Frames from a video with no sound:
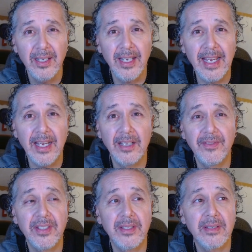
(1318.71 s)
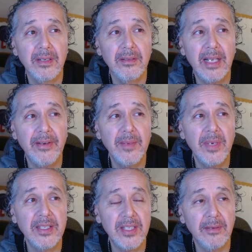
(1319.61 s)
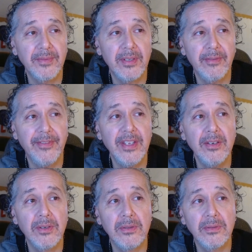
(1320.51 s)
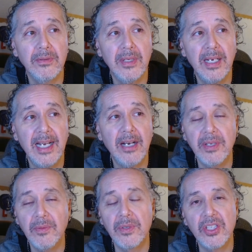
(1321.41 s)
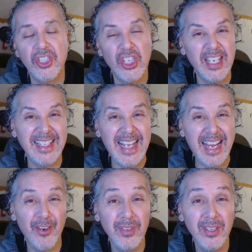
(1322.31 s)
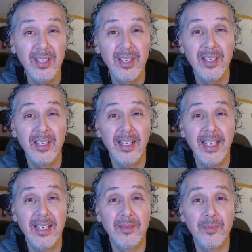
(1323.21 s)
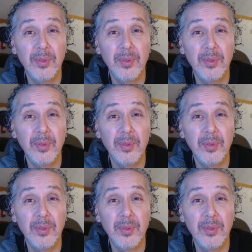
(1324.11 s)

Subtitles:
and allowing myself to feel how it was shutting down and